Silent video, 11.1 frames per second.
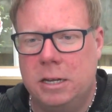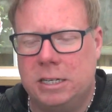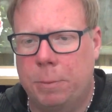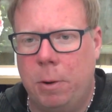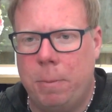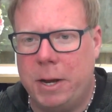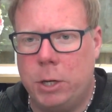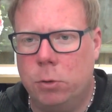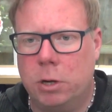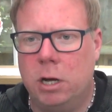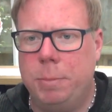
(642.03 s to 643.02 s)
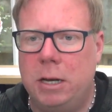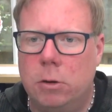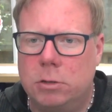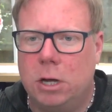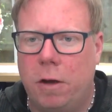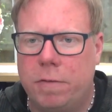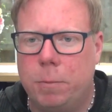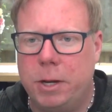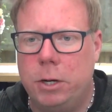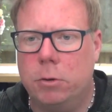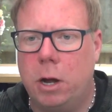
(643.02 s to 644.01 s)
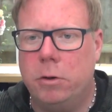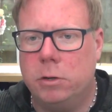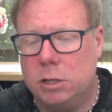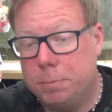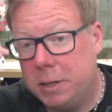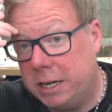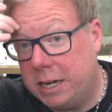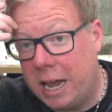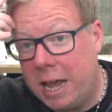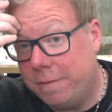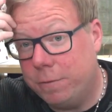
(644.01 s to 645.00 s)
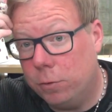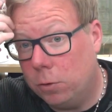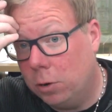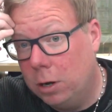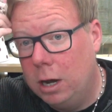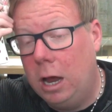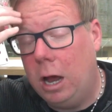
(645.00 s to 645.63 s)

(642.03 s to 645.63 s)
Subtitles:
where you're going to be looked after, where you're going to be cared for,